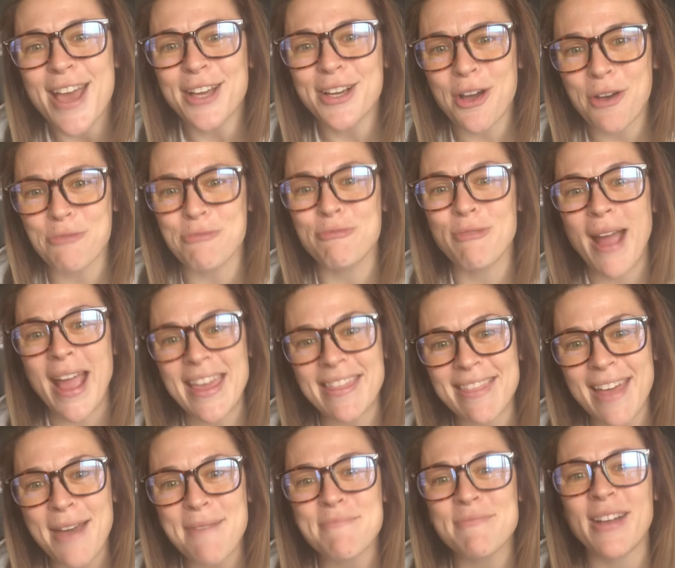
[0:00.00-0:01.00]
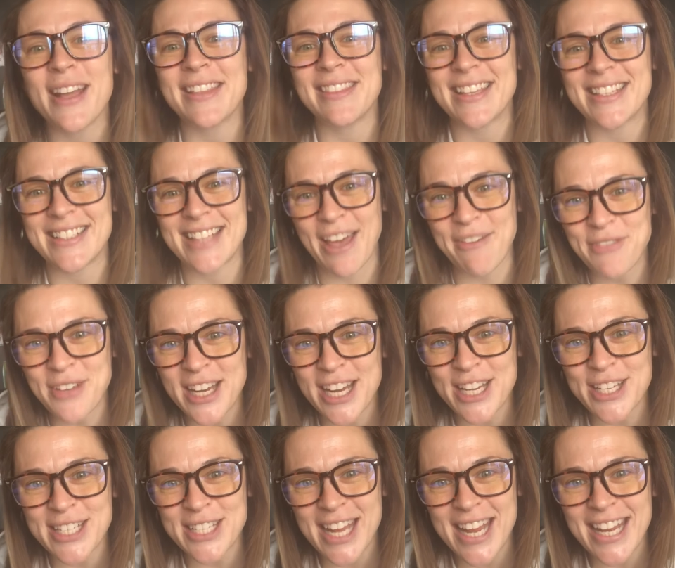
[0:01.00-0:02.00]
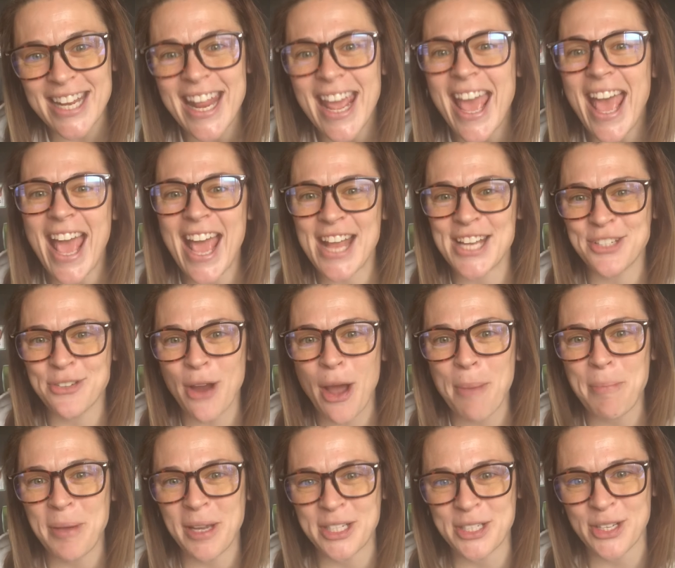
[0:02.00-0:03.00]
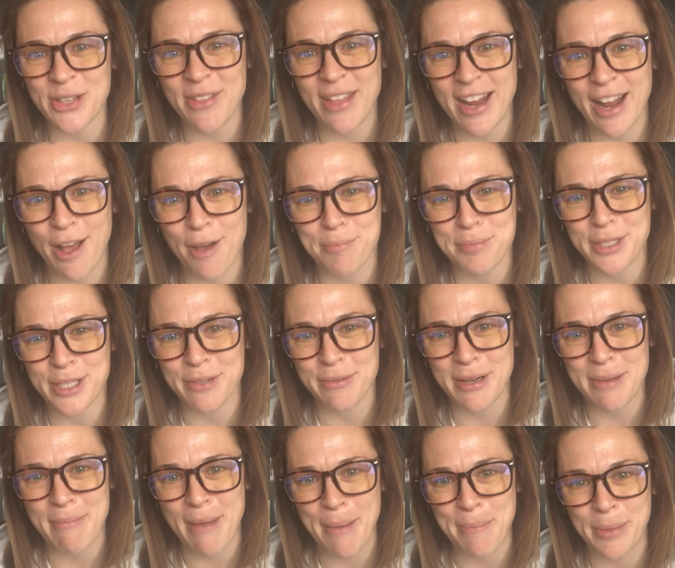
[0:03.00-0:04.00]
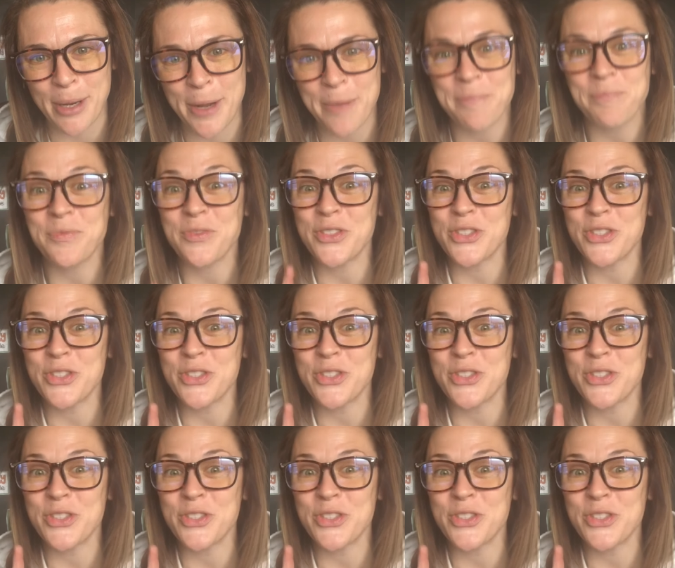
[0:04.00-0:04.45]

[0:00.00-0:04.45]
Go write them, write the definition, and draw a picture that helps you remember.